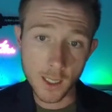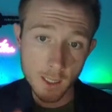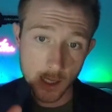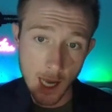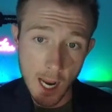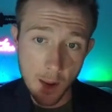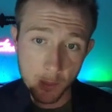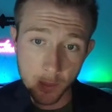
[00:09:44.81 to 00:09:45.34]

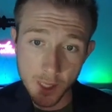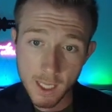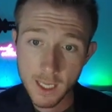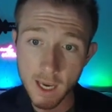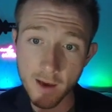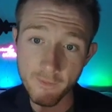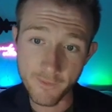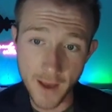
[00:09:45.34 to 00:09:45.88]
not
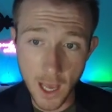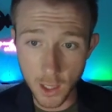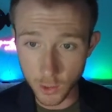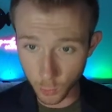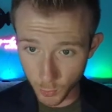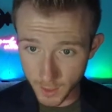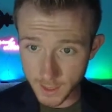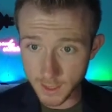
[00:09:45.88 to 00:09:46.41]
being a
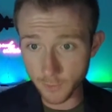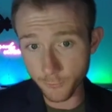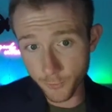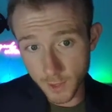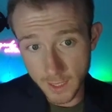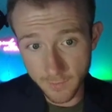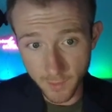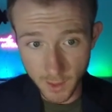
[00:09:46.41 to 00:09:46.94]
valid reason
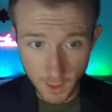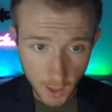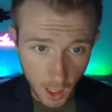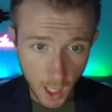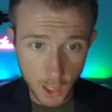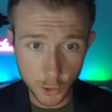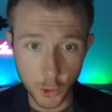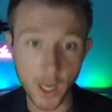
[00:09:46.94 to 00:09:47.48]
for leaving the
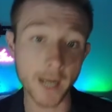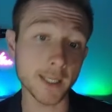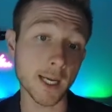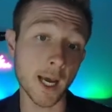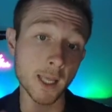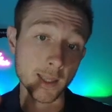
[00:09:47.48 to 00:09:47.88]
contract